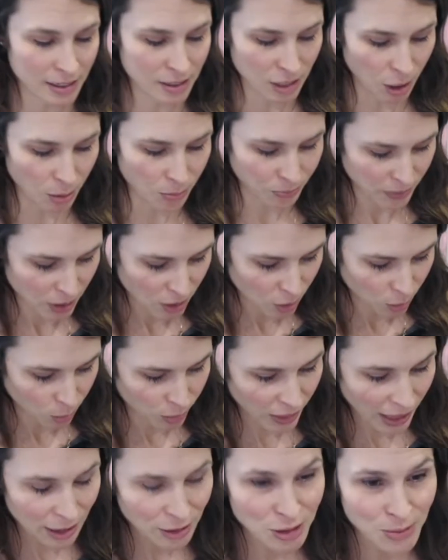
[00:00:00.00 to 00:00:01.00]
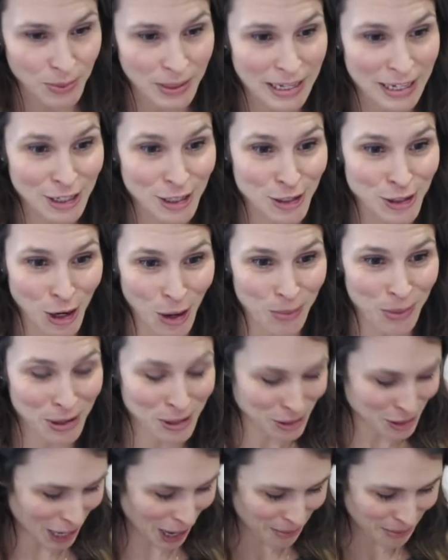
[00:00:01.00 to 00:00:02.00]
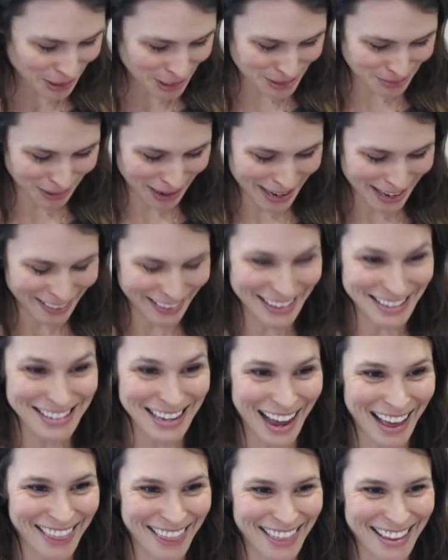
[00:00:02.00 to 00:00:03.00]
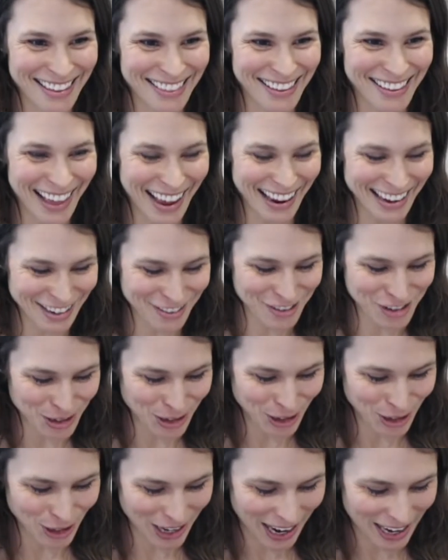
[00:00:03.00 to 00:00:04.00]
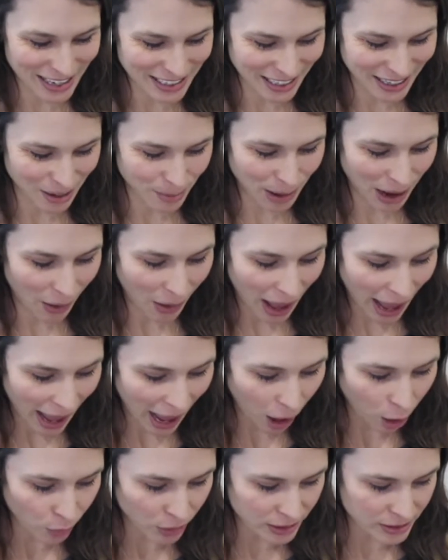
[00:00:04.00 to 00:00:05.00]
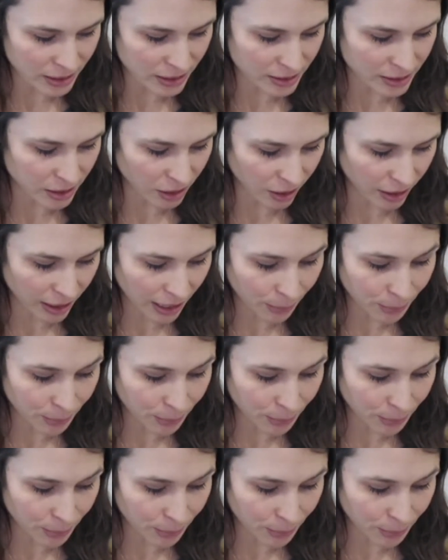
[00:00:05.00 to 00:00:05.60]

So without spending so much time explaining this, I think that gives you a good idea about how this is done.